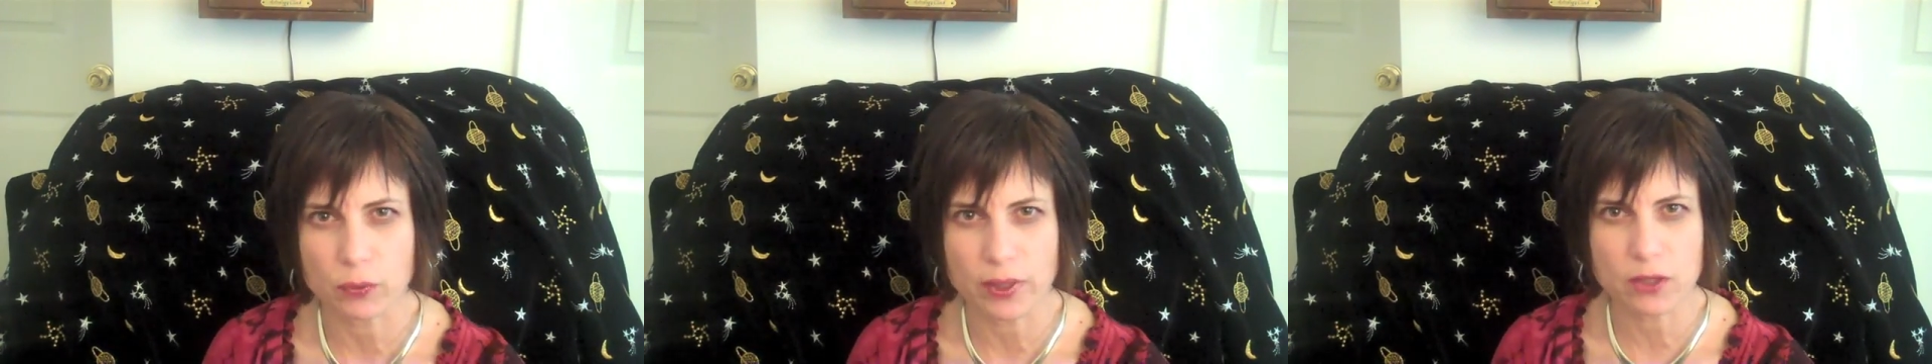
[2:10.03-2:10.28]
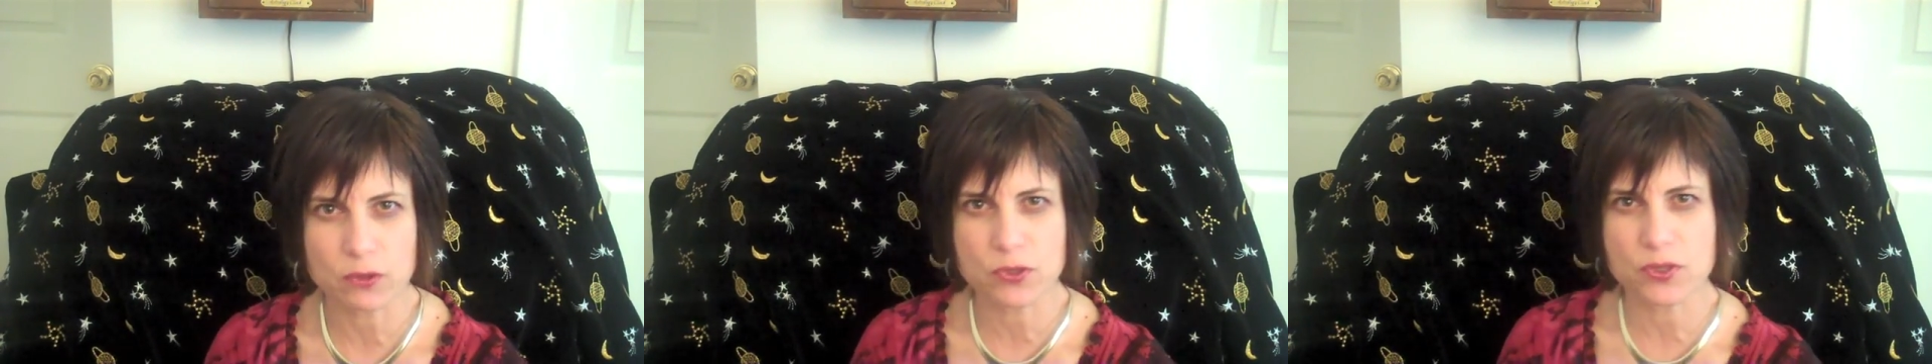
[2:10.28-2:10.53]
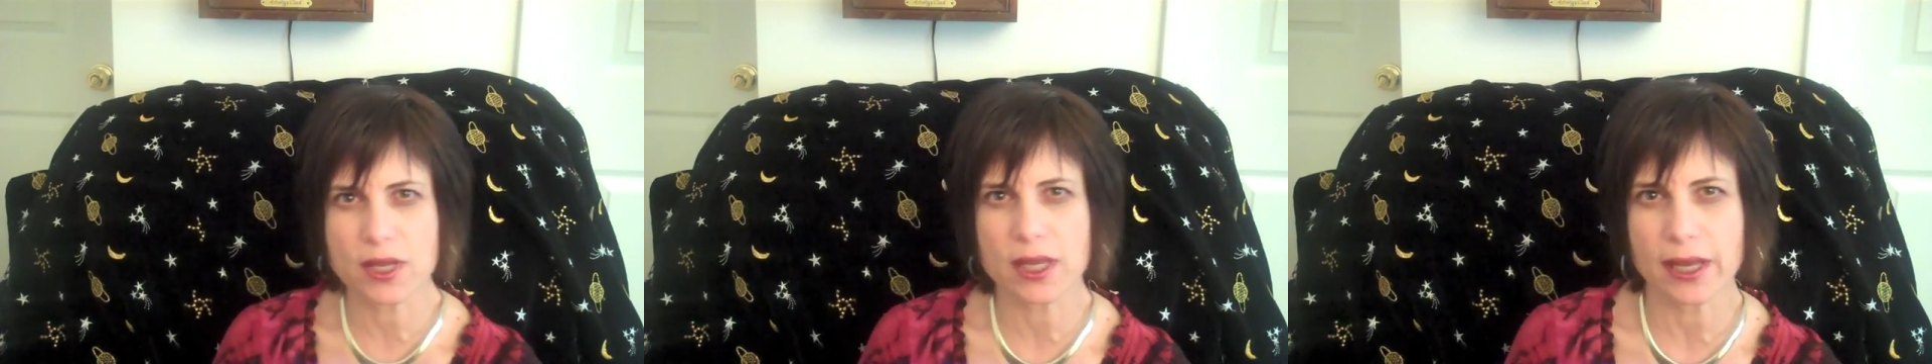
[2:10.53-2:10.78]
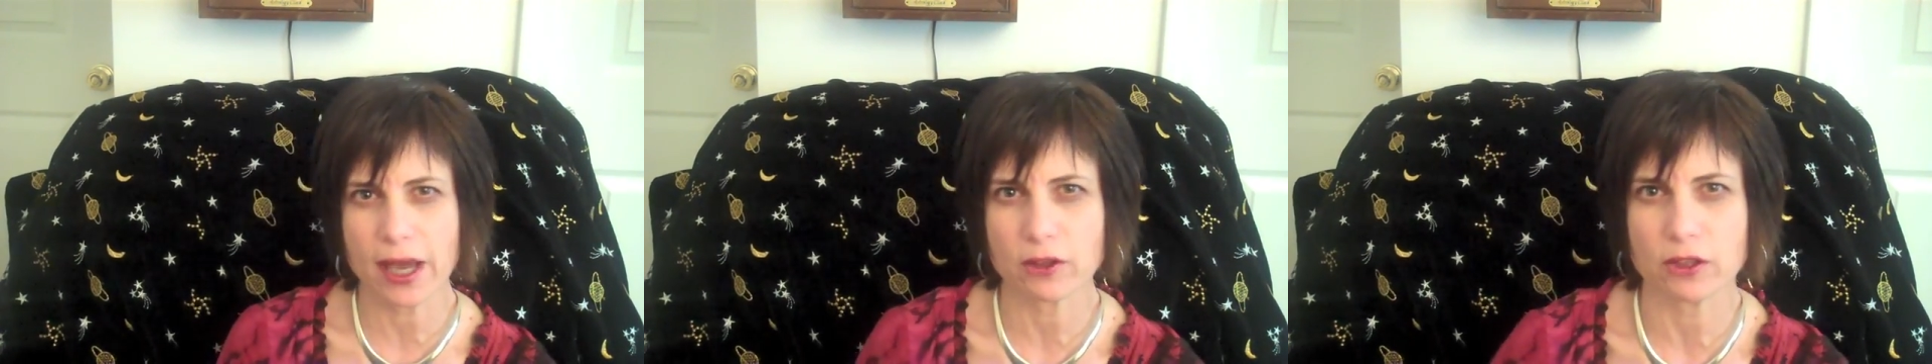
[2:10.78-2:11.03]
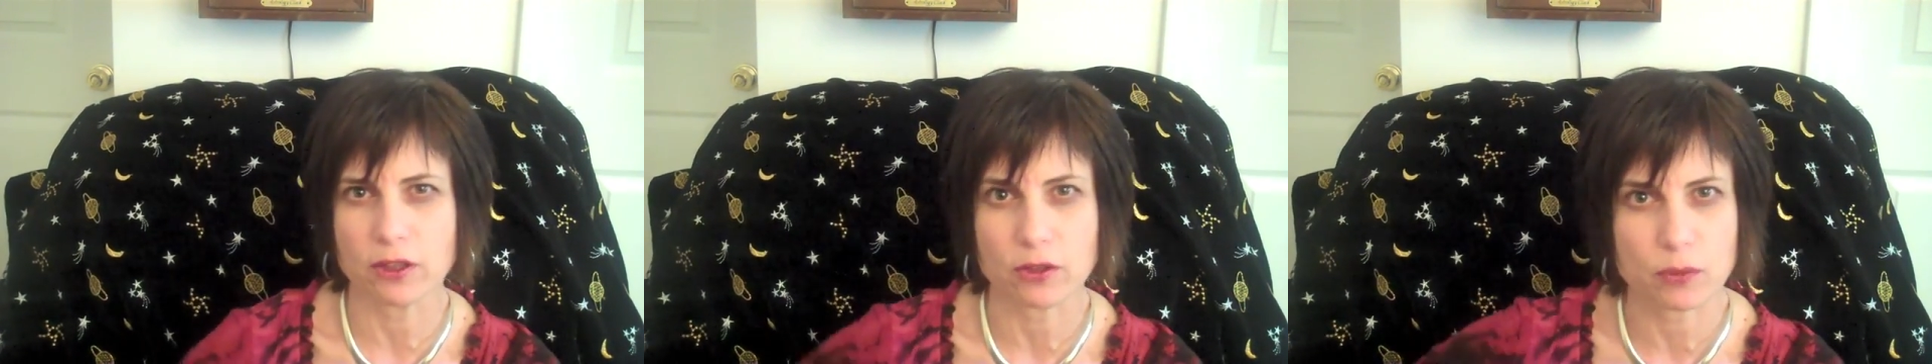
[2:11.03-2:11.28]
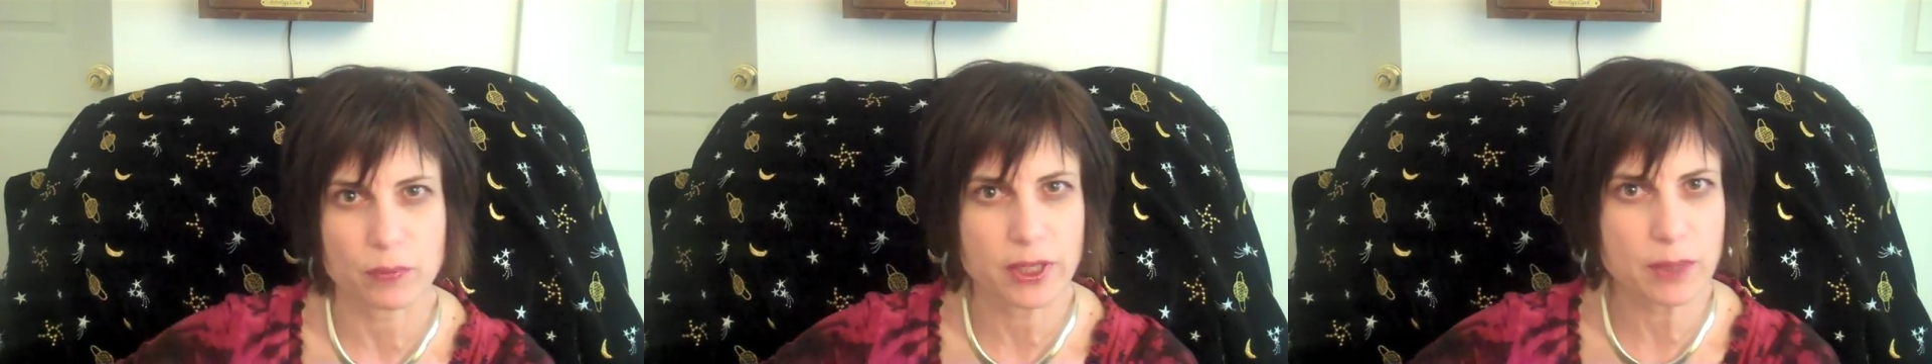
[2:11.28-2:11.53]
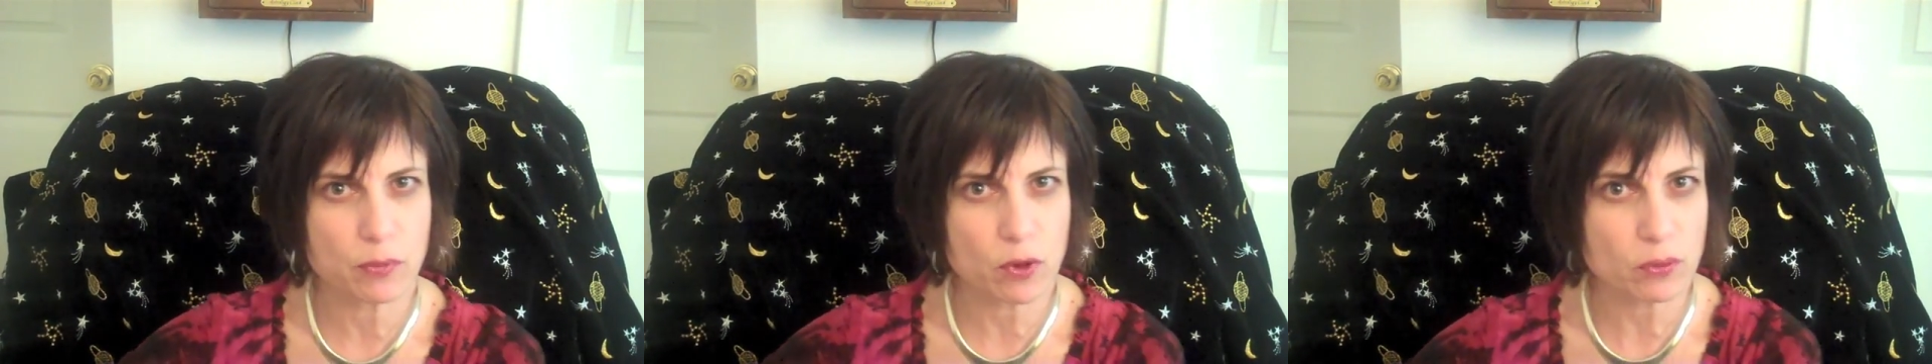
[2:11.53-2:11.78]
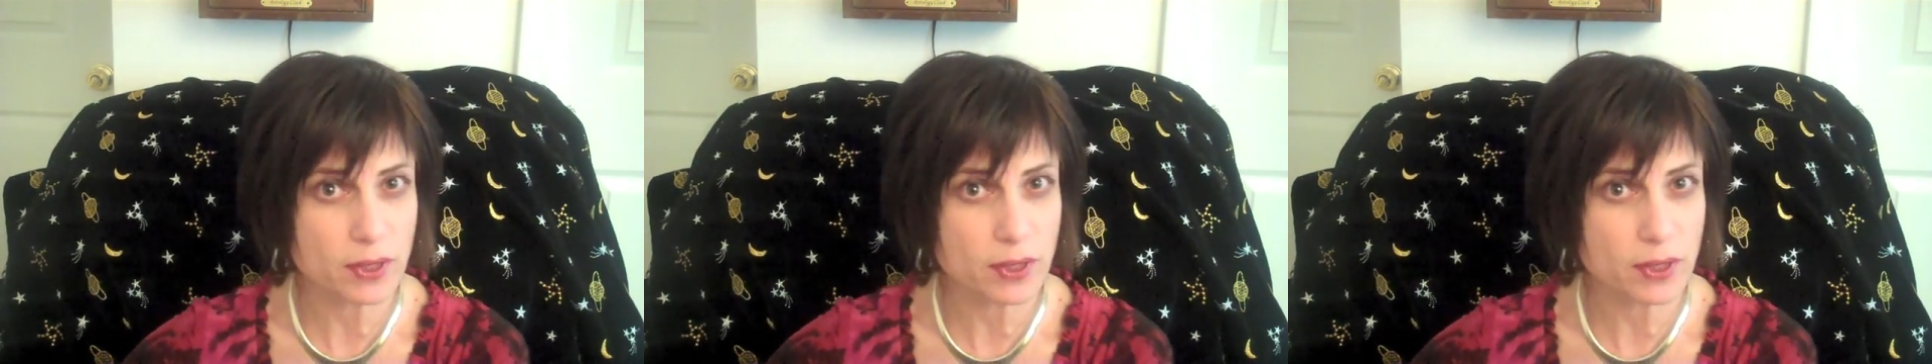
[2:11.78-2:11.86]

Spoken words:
We either seek it out in other people.